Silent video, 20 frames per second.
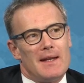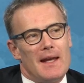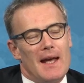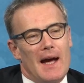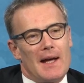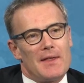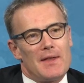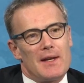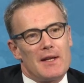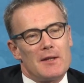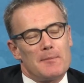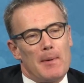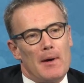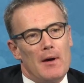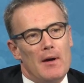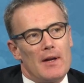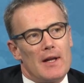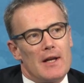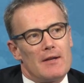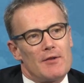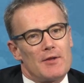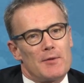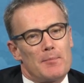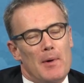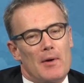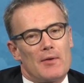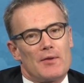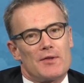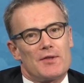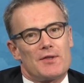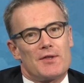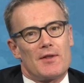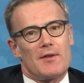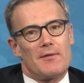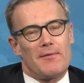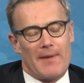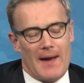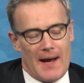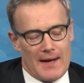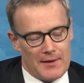I think it's partly a response to the
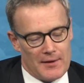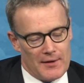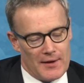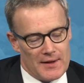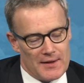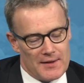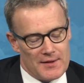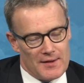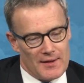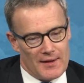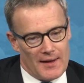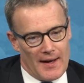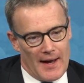fact that